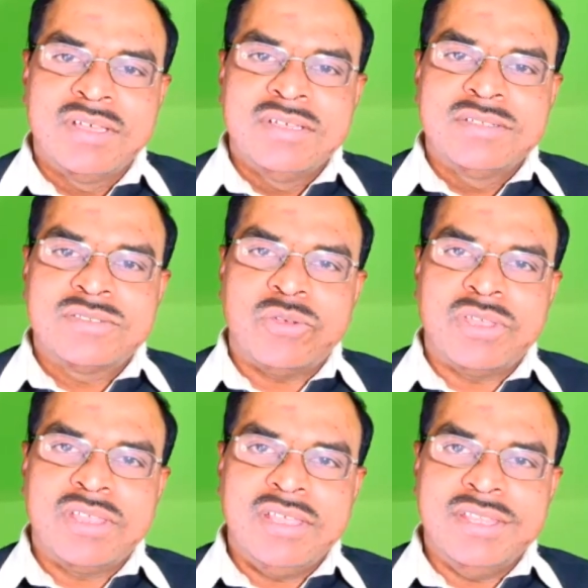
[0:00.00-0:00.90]
So
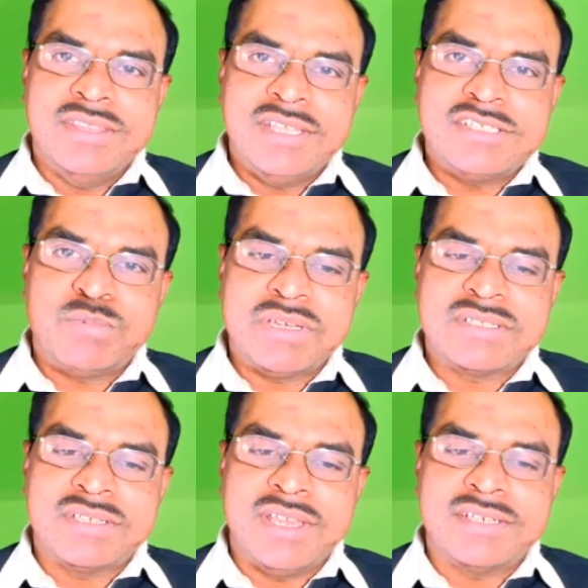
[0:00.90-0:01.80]
in this
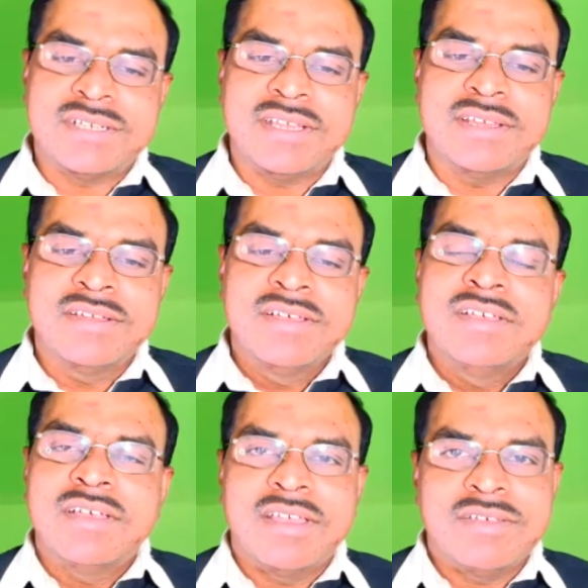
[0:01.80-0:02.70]
presentation,
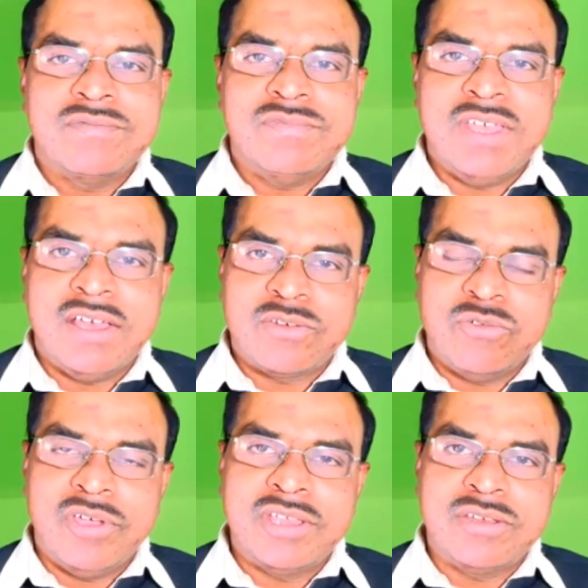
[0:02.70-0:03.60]
we are
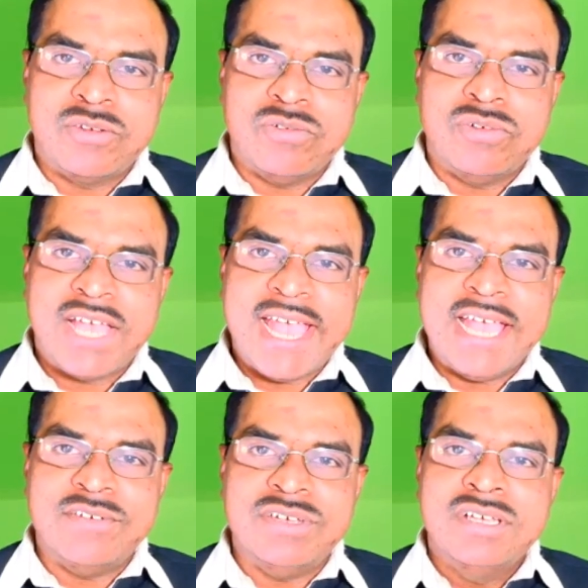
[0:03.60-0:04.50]
going to
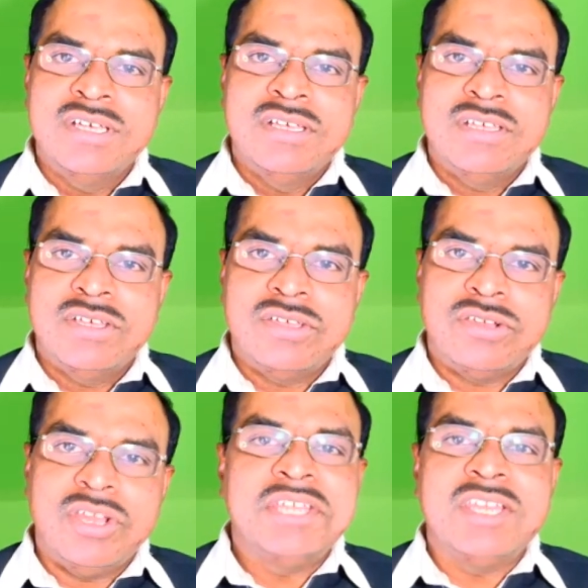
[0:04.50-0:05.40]
have a
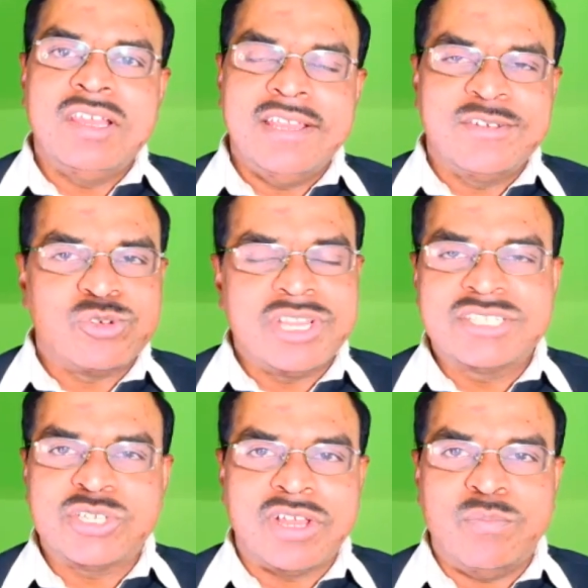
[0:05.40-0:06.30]
little
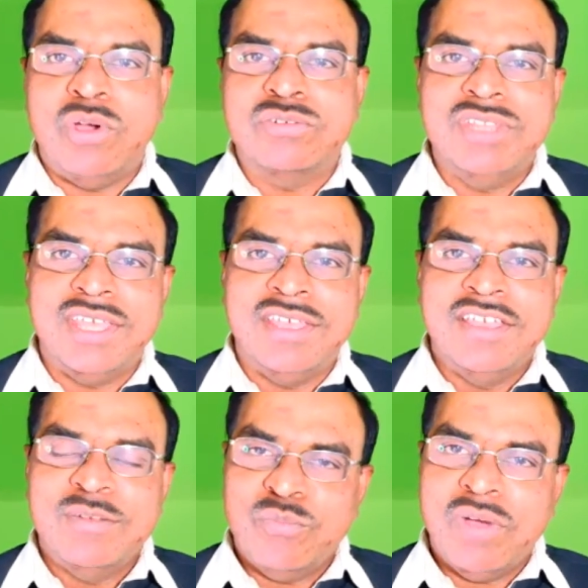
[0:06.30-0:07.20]
introduction about the
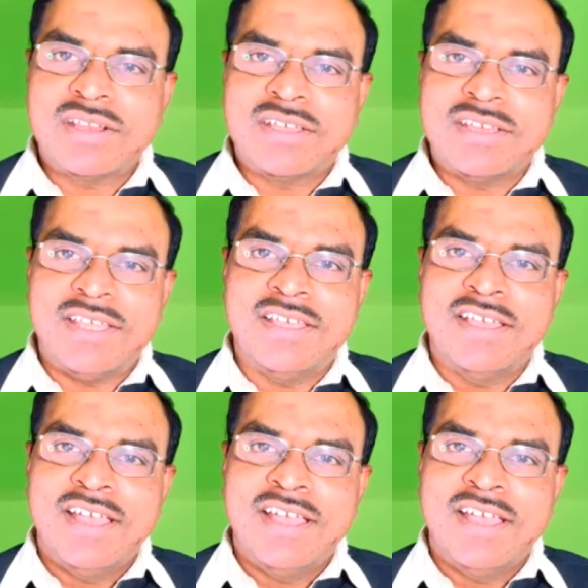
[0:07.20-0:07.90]
marketing